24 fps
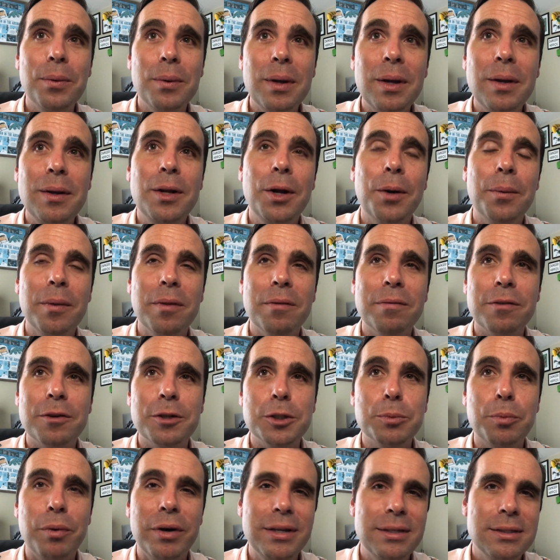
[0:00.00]
in the
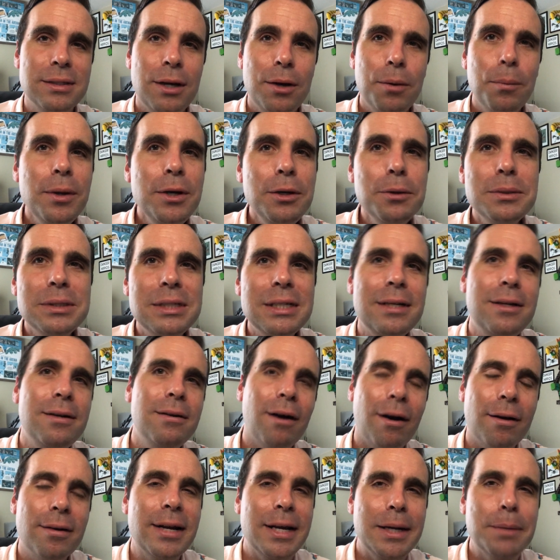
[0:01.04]
first place. We do see
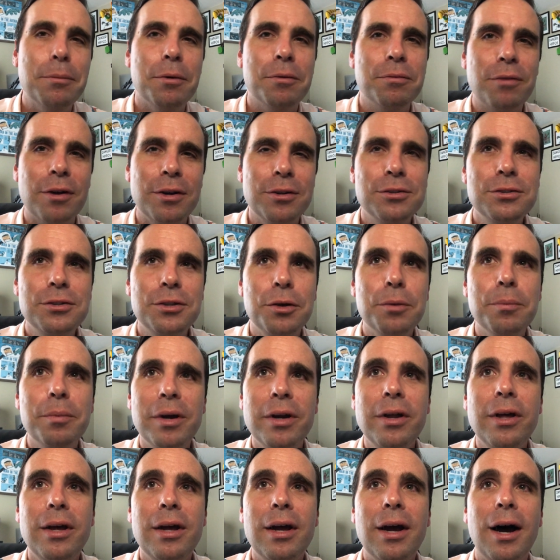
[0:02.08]
our animal friends too,
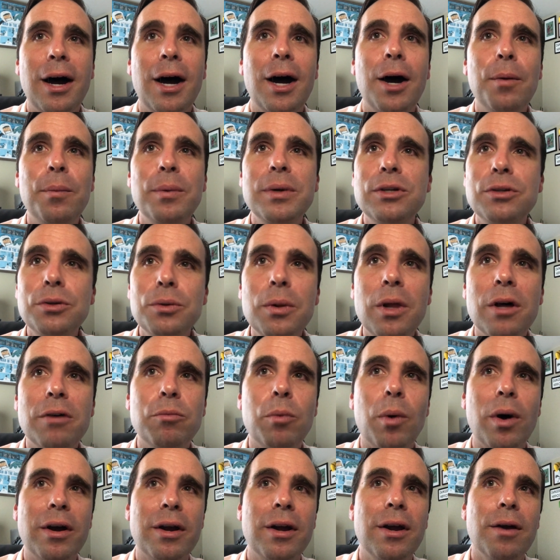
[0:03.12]
but we do love
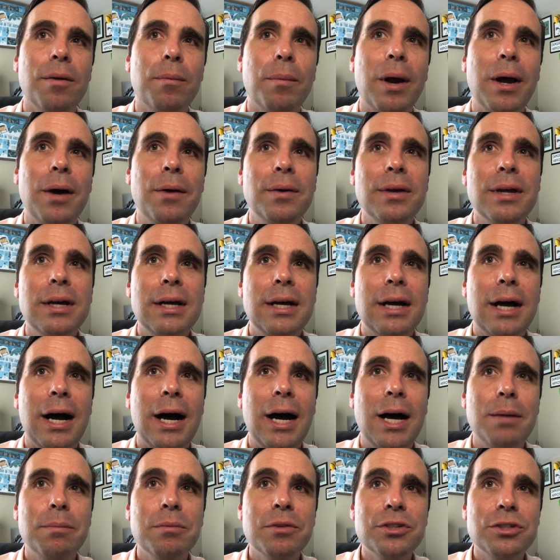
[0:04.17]
walking around
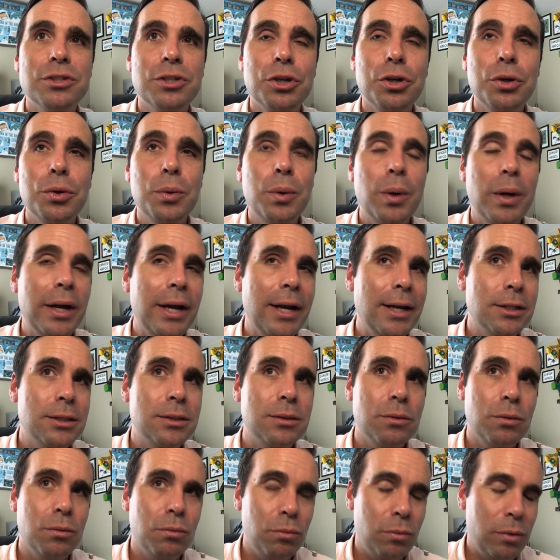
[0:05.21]
the zoo.
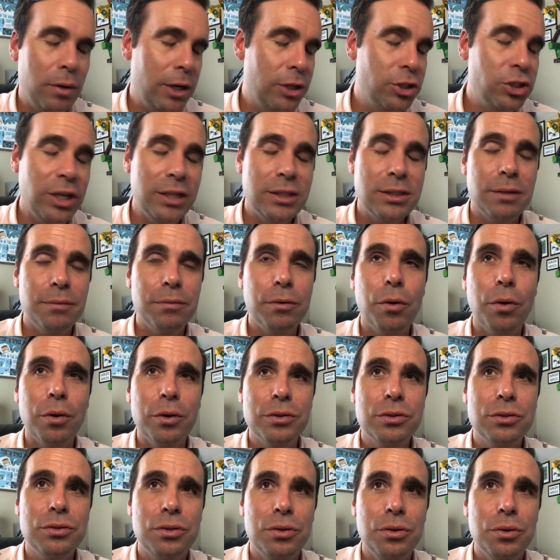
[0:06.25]
It's adjacent, of
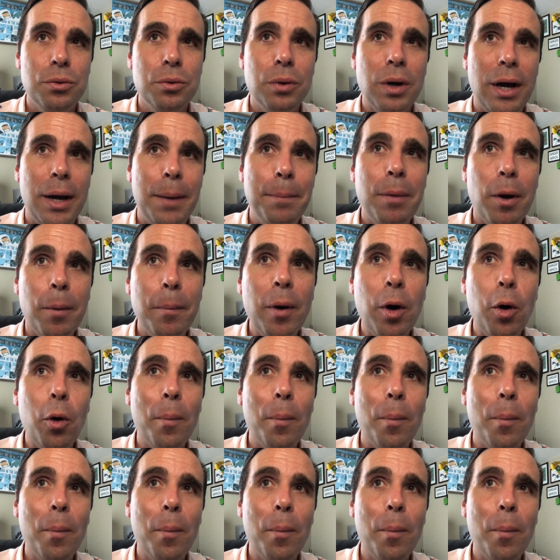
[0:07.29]
course, to Balboa